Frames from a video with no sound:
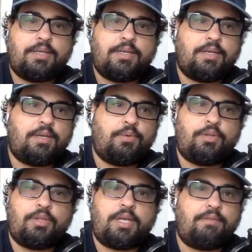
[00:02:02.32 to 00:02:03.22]
We
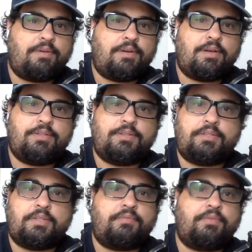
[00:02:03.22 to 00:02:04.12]
all have
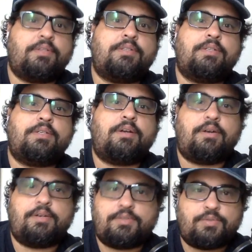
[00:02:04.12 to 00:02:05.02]
different
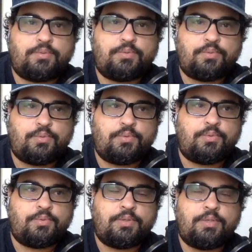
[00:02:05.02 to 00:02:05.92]
artists
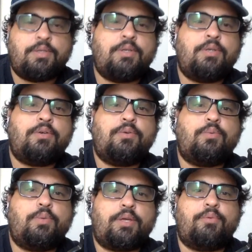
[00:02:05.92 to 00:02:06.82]
who
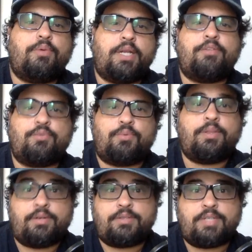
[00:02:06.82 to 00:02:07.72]
we can relate to
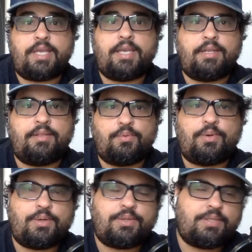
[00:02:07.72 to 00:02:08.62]
what they're saying and the
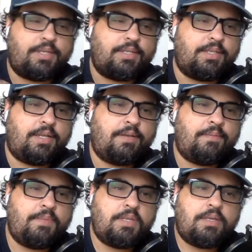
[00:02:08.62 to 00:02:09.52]
words. And
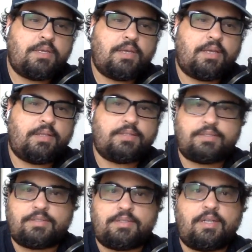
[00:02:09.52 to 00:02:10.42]
this
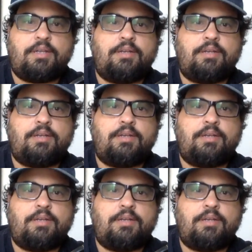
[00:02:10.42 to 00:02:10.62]
is not